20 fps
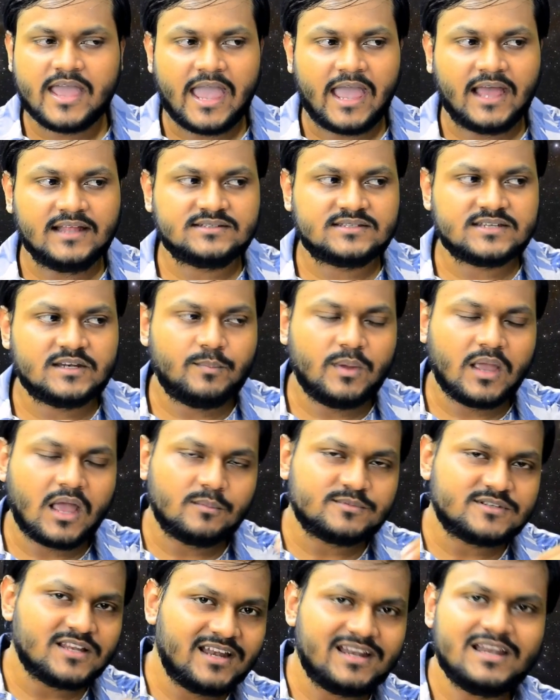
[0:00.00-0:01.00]
Hence, it
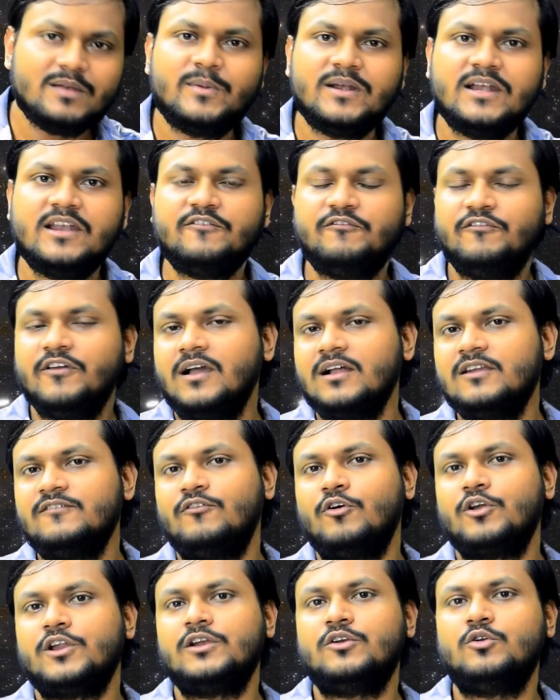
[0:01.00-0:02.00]
becomes a little bit difficult
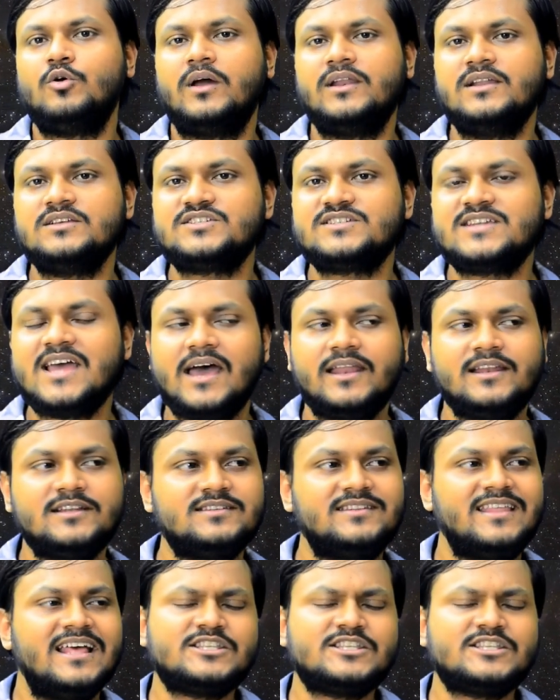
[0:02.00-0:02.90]
for it to understand.